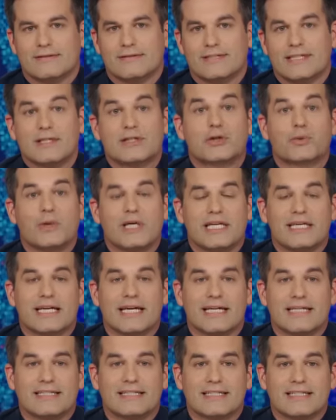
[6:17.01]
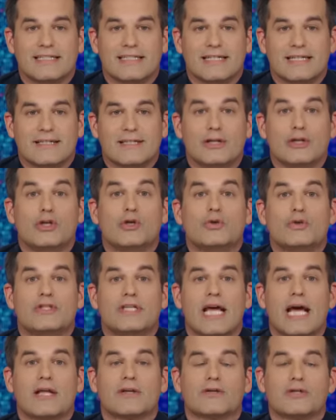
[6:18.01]
This weekend, the new
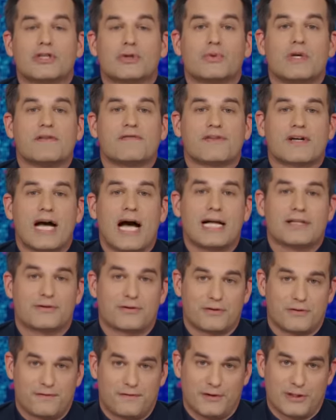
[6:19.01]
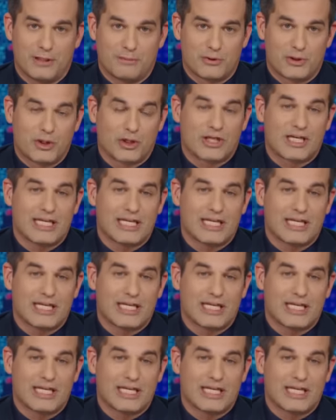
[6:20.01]
Taylor Swift concert film took